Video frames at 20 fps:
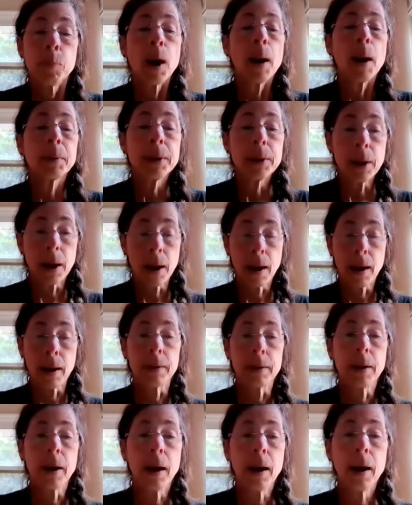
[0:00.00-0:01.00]
Probably not.
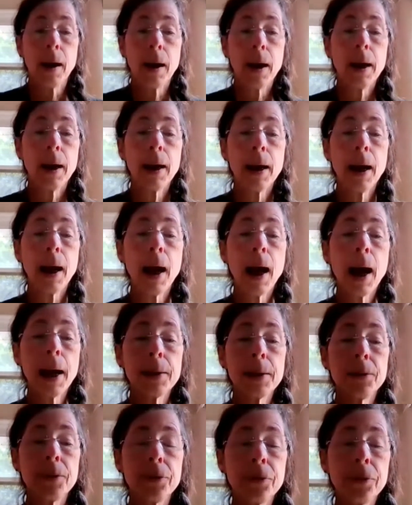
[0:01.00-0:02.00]

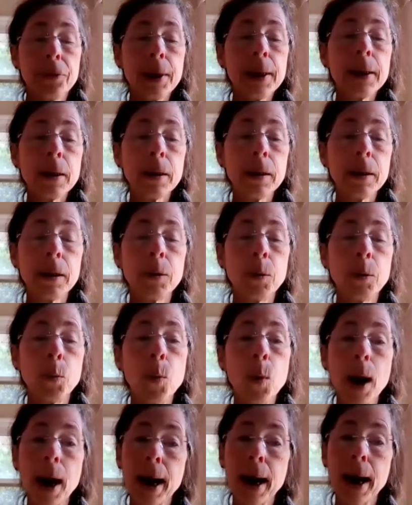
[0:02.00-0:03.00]
I think,
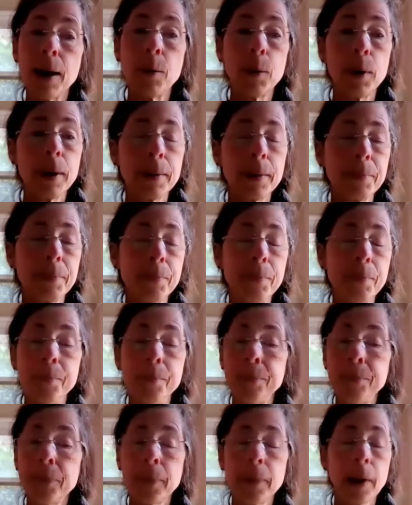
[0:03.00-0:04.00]
wow,
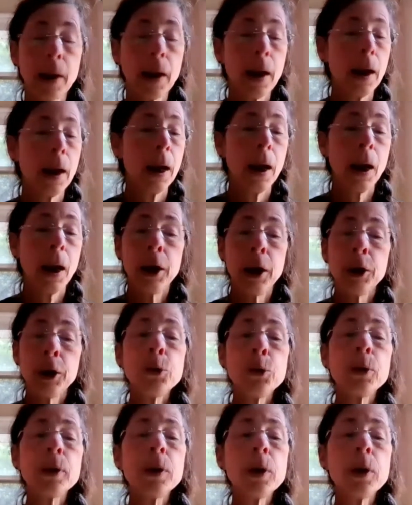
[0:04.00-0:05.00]

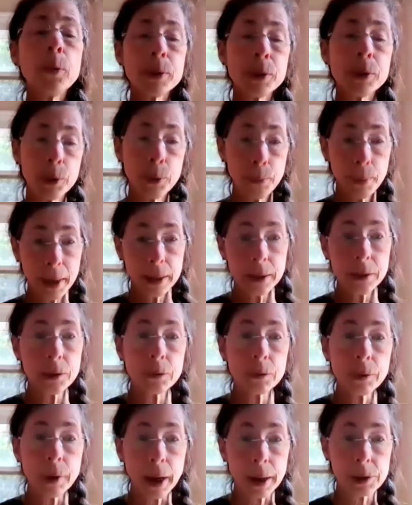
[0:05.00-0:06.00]
you can go in so many
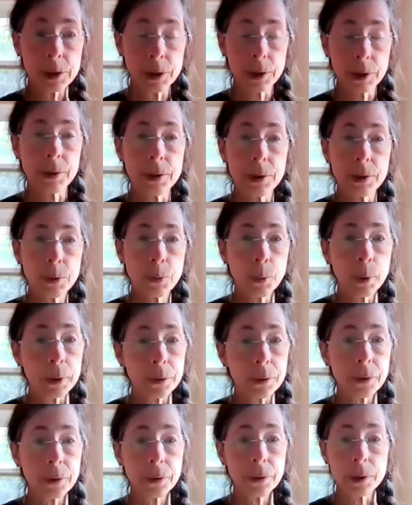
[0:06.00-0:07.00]
directions
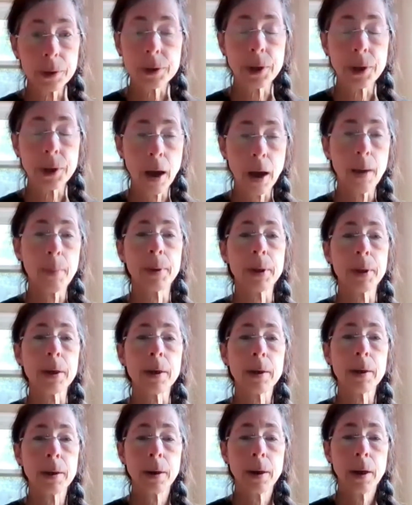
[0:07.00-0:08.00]
with this
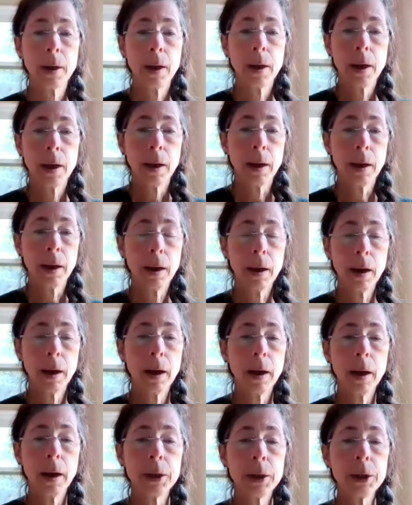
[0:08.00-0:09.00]
hobby.
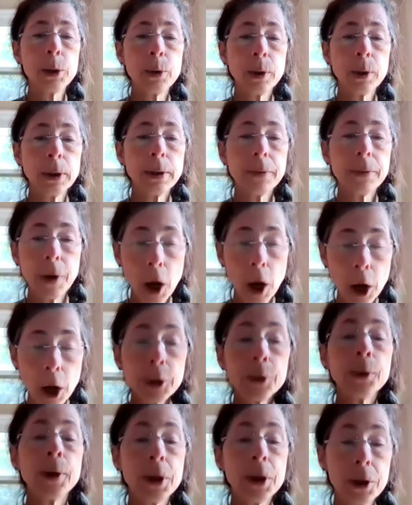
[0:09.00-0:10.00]
You could live
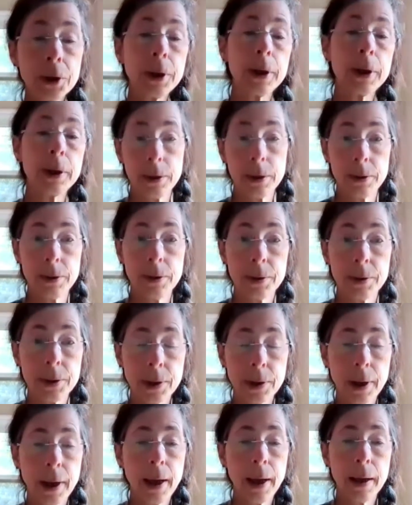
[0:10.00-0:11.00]
100
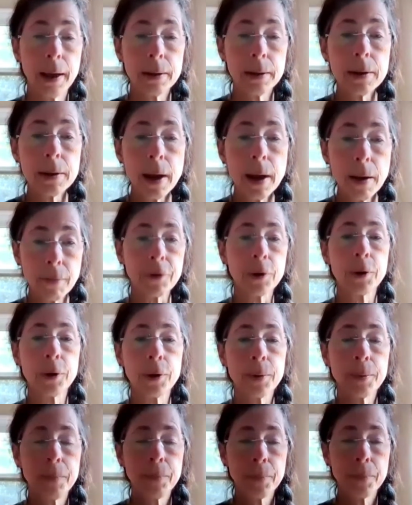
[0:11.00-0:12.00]
years and
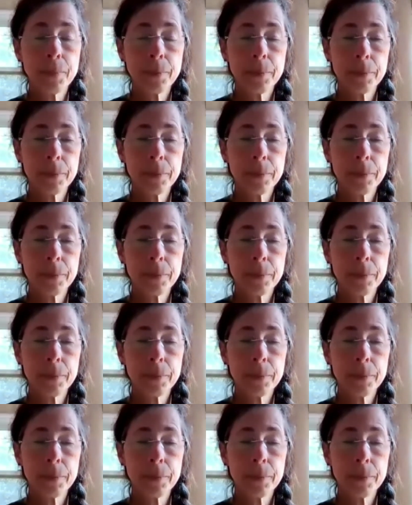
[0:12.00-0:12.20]
never